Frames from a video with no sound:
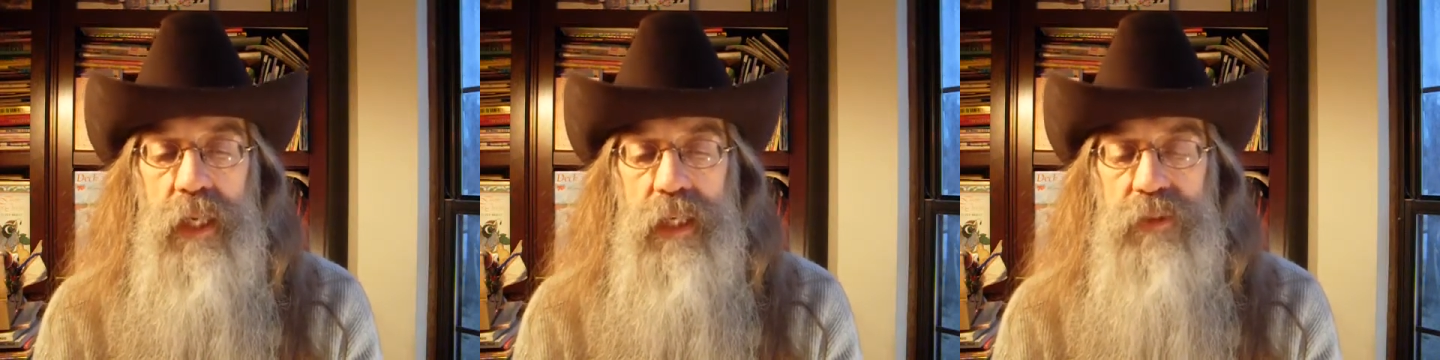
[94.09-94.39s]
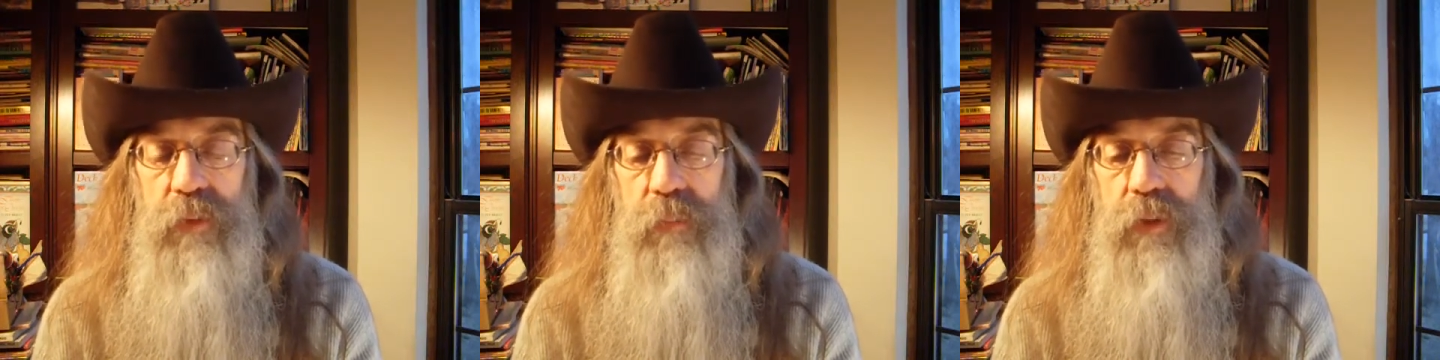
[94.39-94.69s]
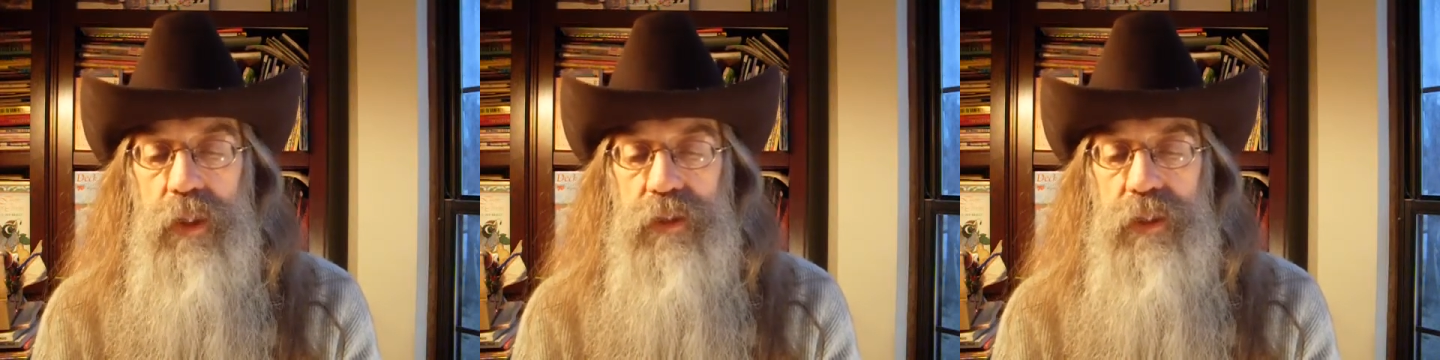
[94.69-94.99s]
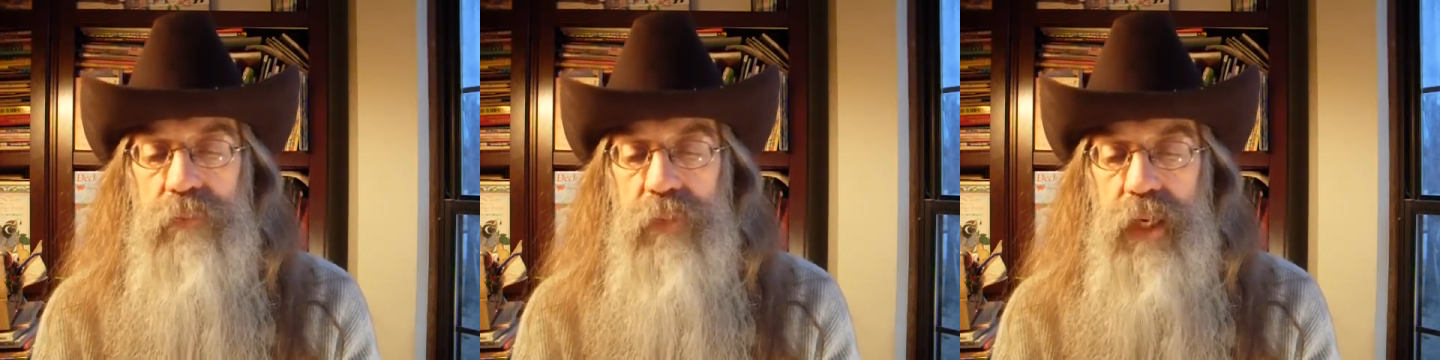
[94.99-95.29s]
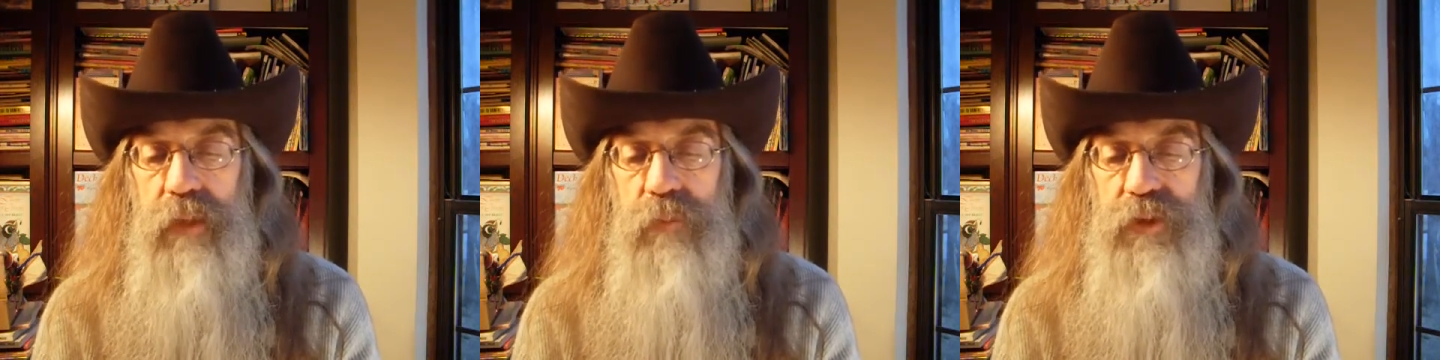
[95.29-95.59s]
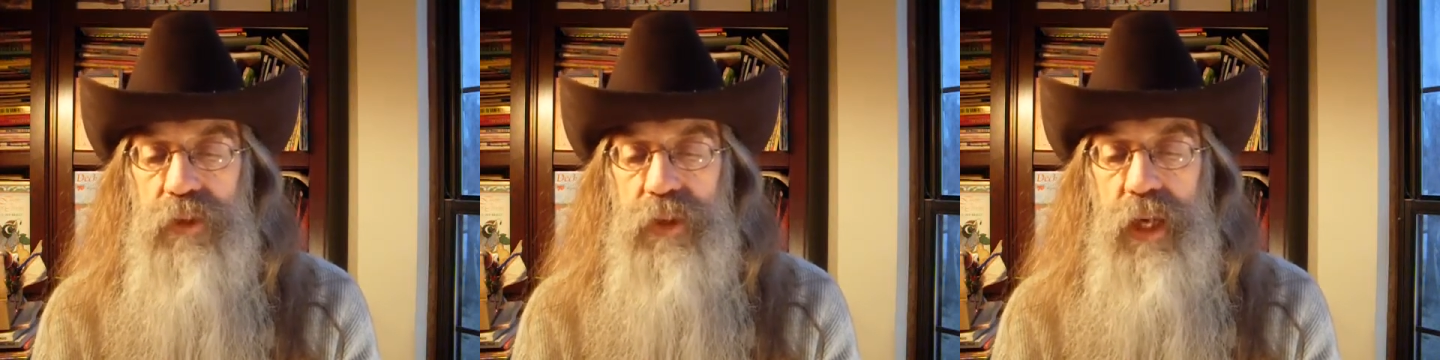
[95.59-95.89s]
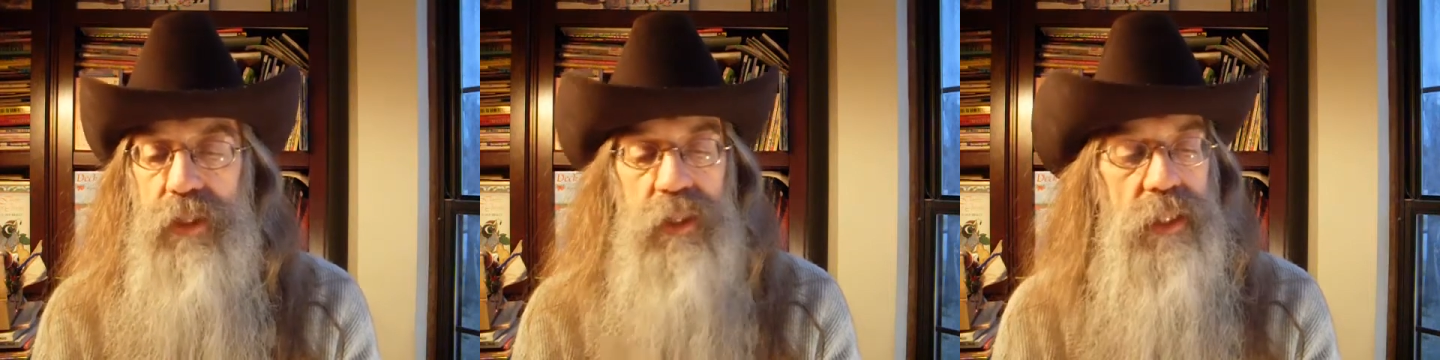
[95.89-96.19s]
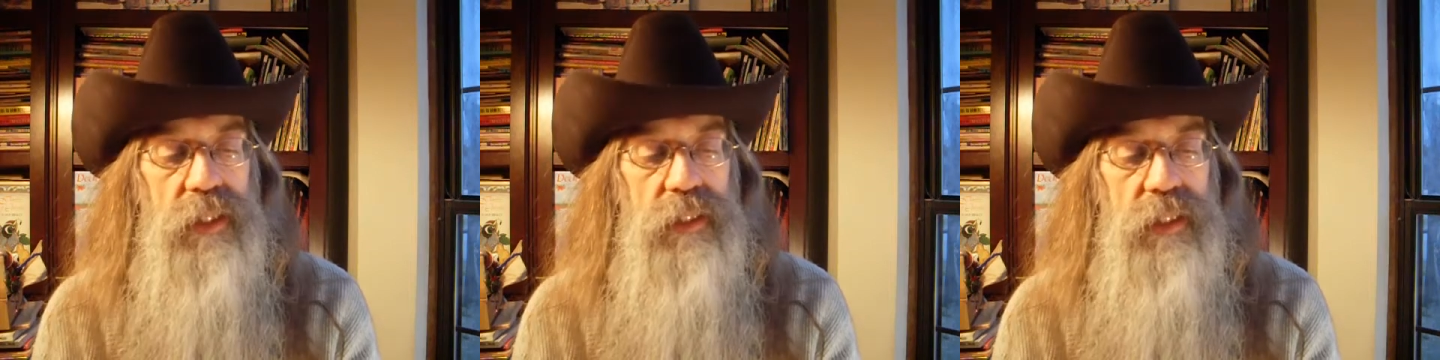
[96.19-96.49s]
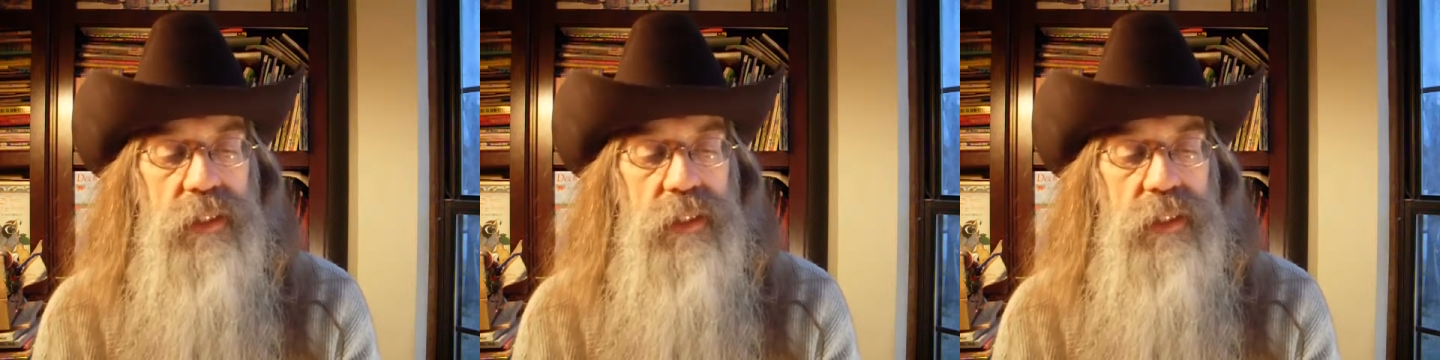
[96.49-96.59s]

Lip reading: and its reproduction in man, we shall not neglect